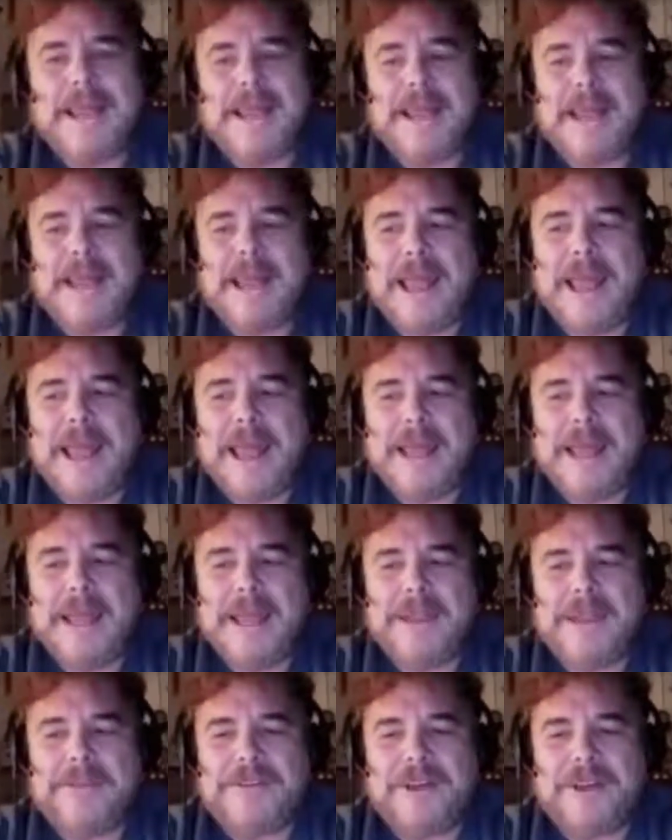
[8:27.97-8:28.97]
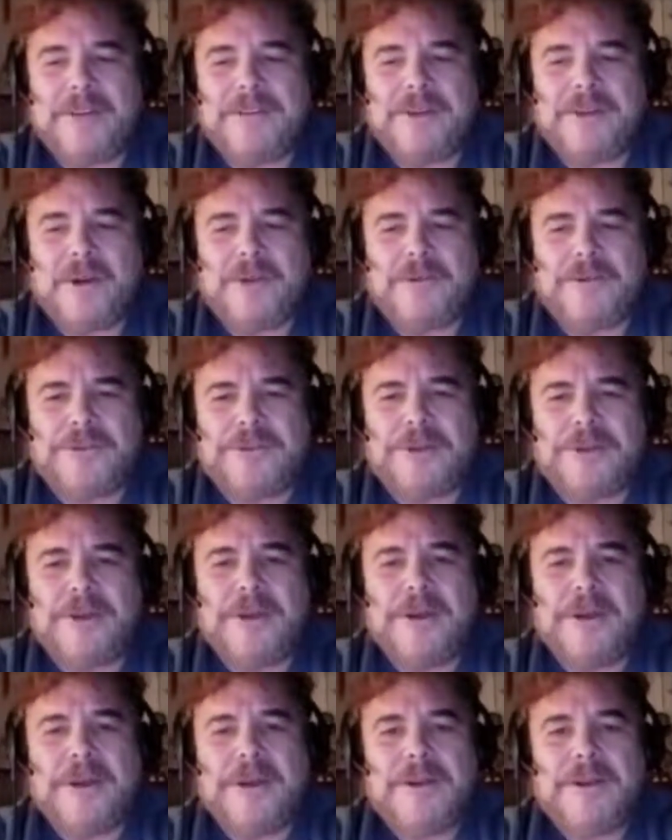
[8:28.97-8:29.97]
who is now called Ashiana
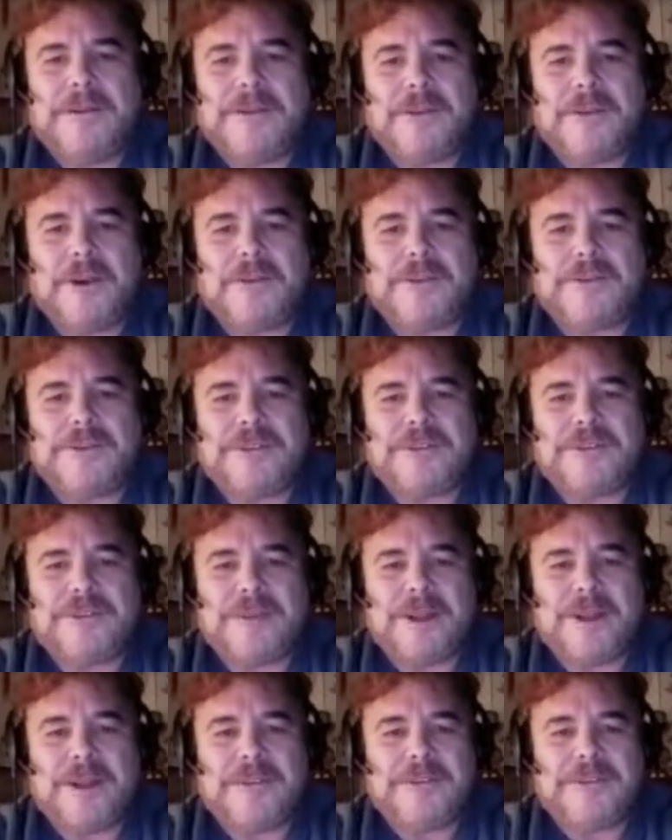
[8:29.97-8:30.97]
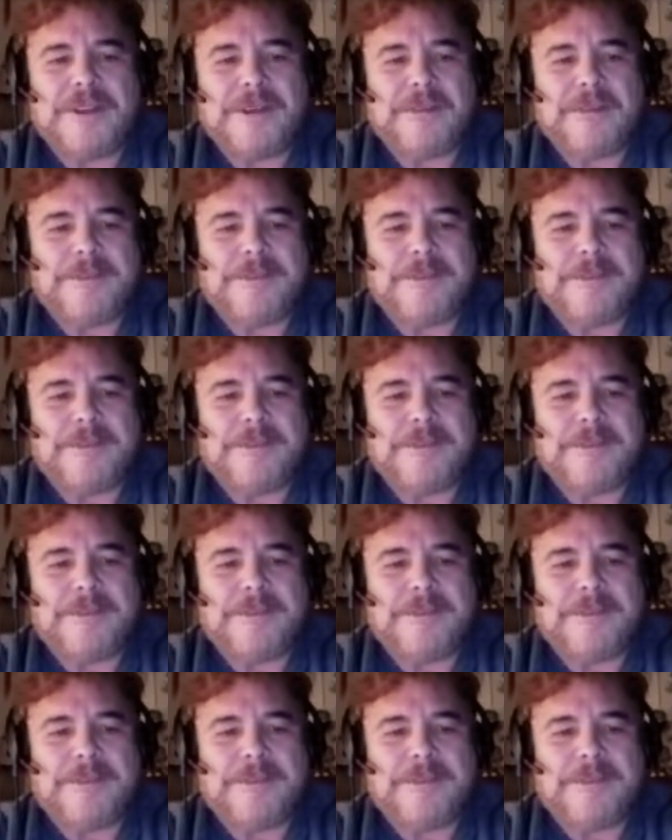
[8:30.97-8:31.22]
Dean or something else now.